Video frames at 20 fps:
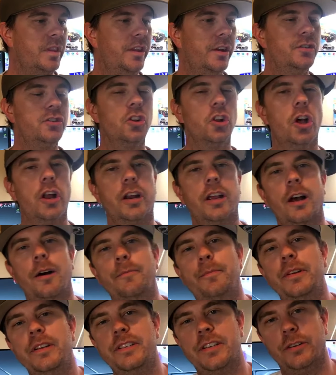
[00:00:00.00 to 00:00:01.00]
There's a lot of
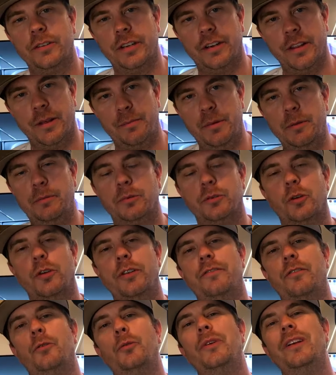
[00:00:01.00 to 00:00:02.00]
companies out there that people
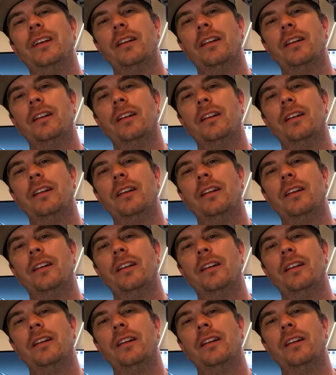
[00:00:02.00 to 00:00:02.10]
don't even